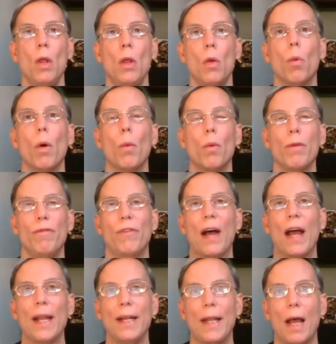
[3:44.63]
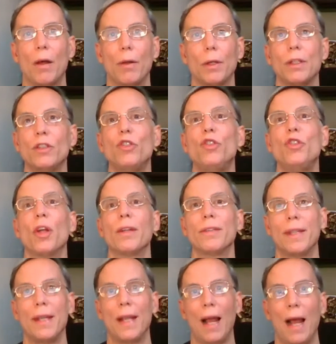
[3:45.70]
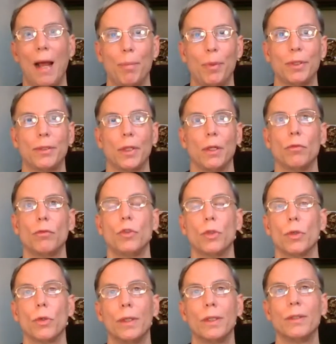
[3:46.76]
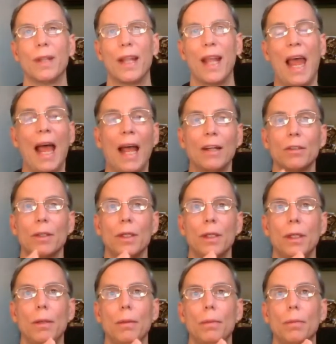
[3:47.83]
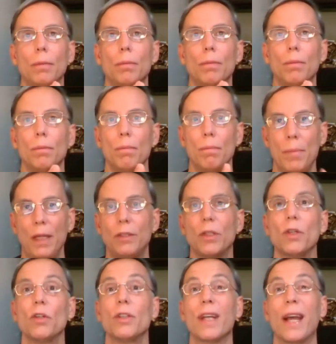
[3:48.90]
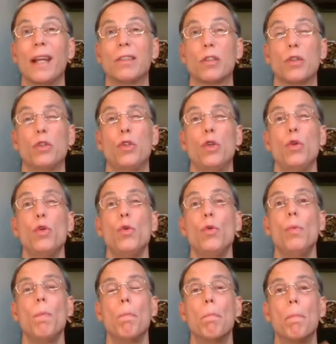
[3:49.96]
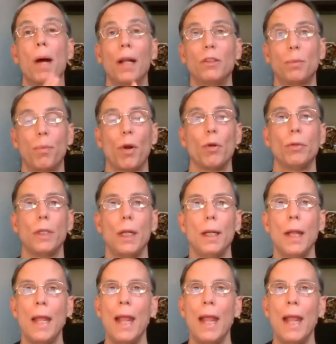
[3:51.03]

What we find out is just the opposite of true, is that actually meat-centered diets are too much protein,